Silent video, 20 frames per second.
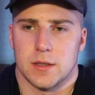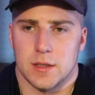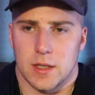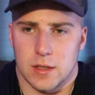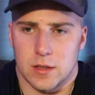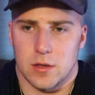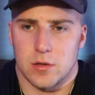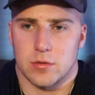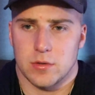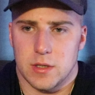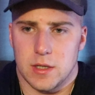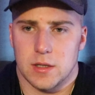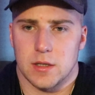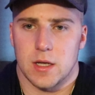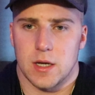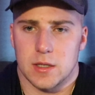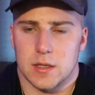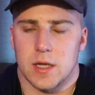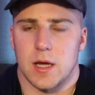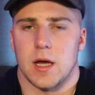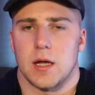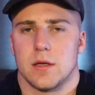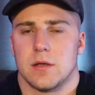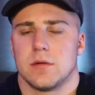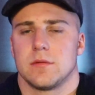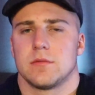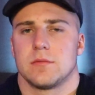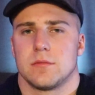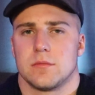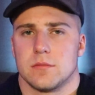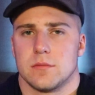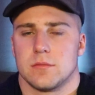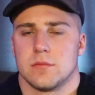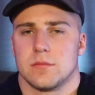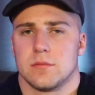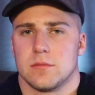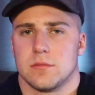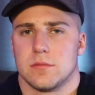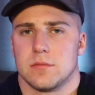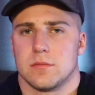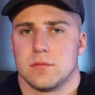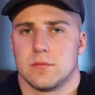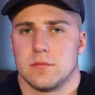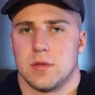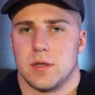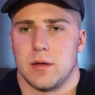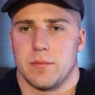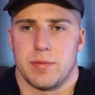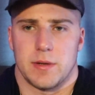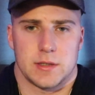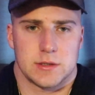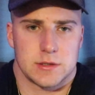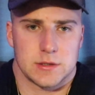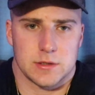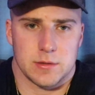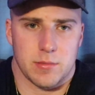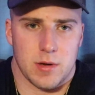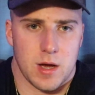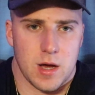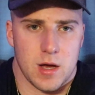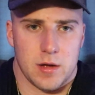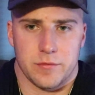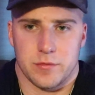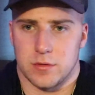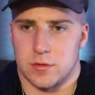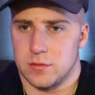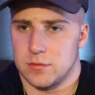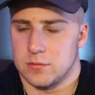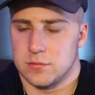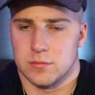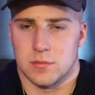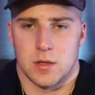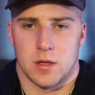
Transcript: they low key like that but it pisses them off and